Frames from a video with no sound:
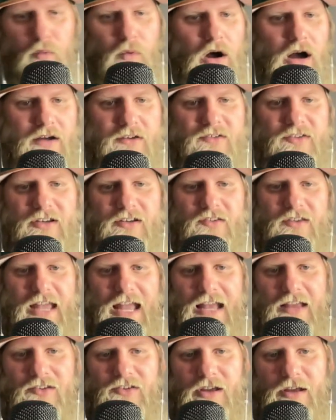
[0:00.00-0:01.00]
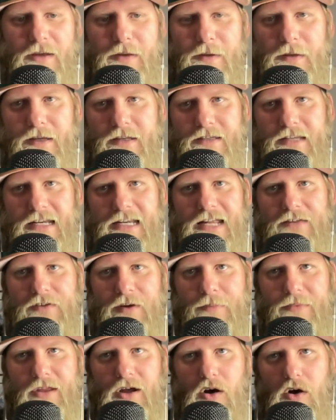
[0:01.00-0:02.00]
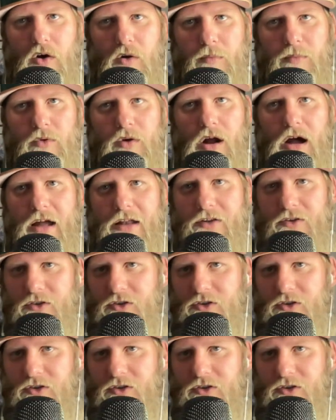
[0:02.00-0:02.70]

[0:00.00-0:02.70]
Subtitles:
walks, 6 Ks. Did give up the home run